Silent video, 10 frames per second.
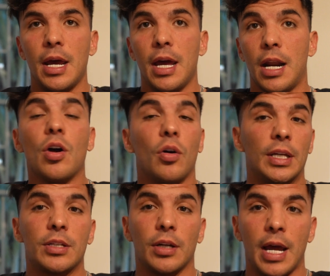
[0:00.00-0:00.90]
And I know
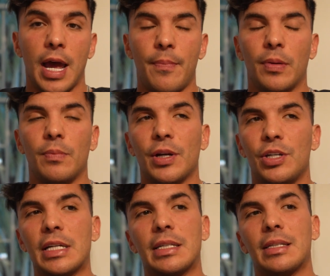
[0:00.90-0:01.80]
that's gonna happen, but
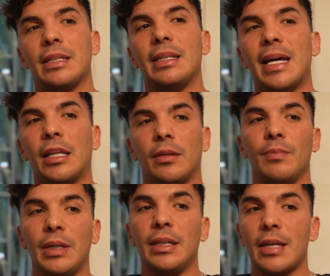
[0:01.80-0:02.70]
just in that
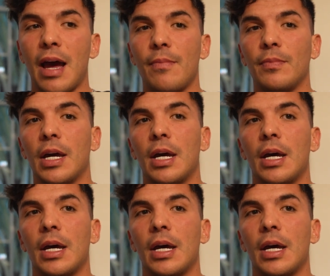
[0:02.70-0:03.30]
meantime,